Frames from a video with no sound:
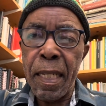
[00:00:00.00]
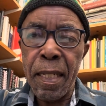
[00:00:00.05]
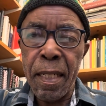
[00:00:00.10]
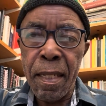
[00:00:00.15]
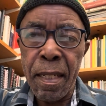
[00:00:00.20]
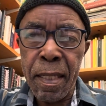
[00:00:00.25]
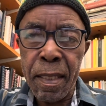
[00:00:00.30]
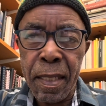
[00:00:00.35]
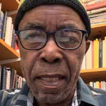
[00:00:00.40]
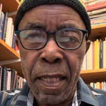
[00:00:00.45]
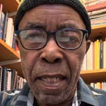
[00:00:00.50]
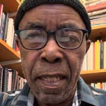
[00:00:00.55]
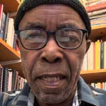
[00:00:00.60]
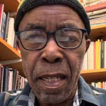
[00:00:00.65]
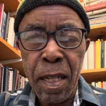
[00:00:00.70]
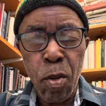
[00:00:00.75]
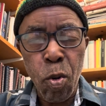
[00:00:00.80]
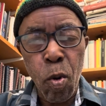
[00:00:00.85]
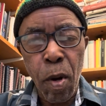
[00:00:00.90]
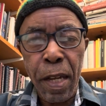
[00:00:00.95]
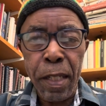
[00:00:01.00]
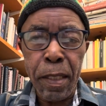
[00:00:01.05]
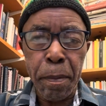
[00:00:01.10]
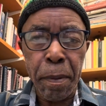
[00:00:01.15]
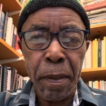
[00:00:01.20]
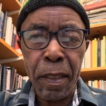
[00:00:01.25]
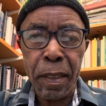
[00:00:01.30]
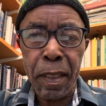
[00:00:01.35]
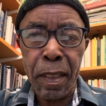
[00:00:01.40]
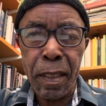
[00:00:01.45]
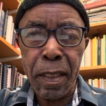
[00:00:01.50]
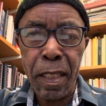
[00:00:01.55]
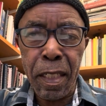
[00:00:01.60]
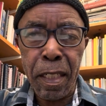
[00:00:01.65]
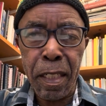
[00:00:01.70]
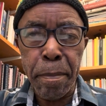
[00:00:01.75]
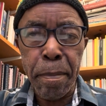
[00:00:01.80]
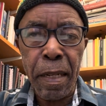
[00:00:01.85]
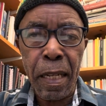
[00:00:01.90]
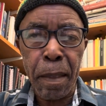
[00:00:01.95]
let's say, a white person and a
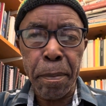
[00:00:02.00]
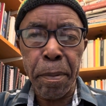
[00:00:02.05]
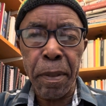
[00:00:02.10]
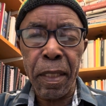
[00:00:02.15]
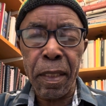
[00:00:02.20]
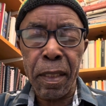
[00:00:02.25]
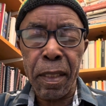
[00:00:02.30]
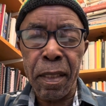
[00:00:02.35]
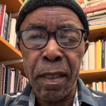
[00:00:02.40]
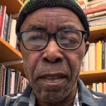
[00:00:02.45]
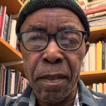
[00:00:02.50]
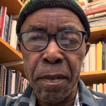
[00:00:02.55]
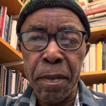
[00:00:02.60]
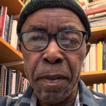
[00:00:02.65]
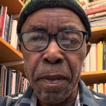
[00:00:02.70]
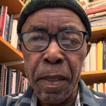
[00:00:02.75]
black person,